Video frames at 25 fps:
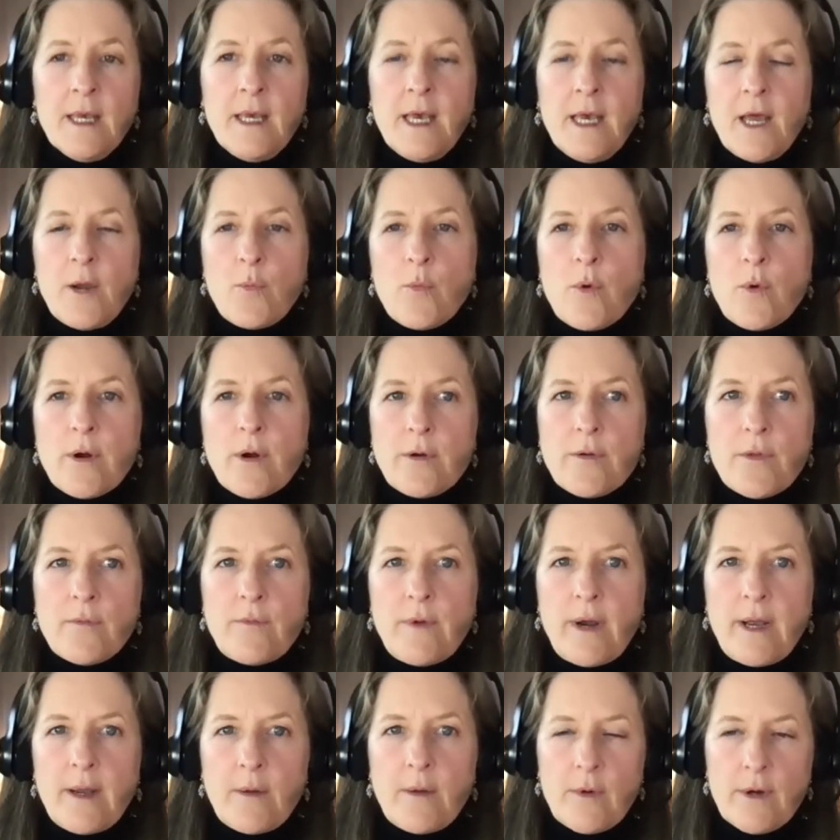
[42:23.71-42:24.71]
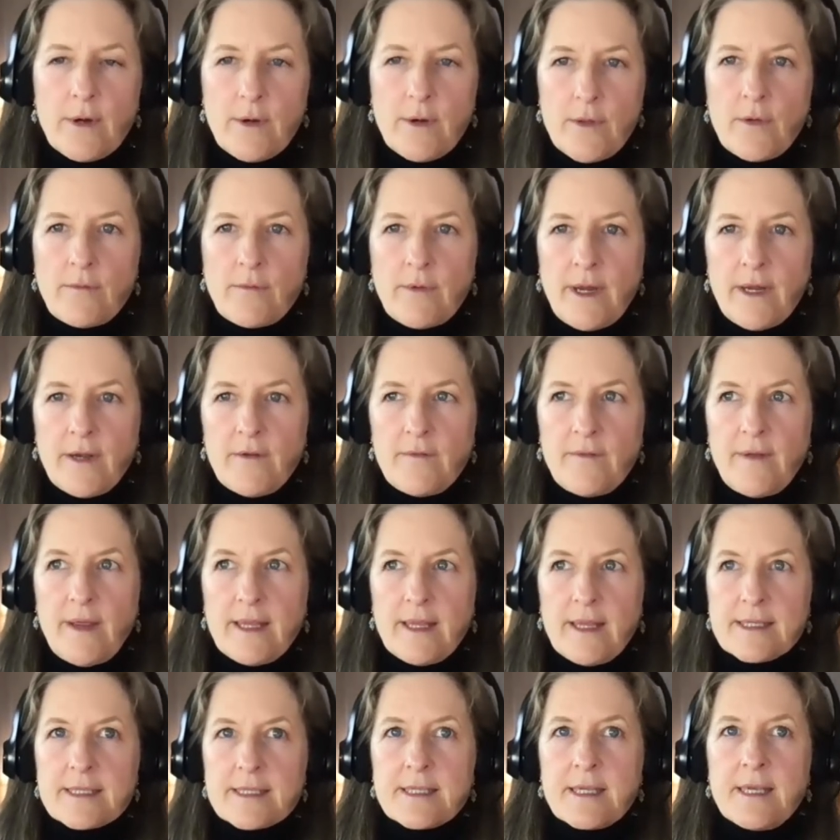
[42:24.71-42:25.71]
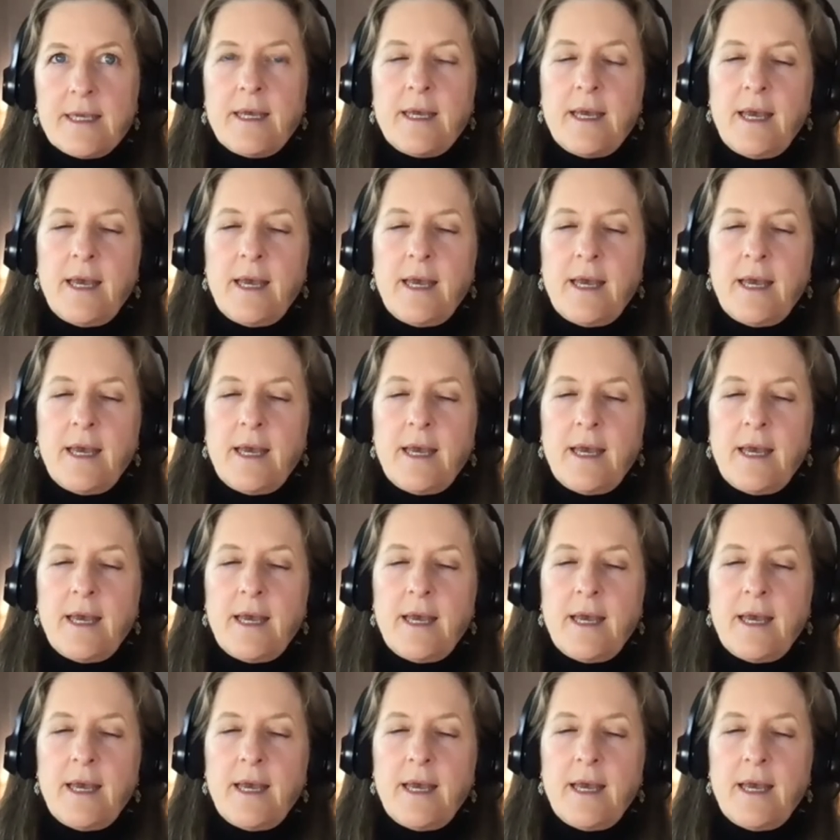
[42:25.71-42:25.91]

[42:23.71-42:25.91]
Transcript: And what are the right events?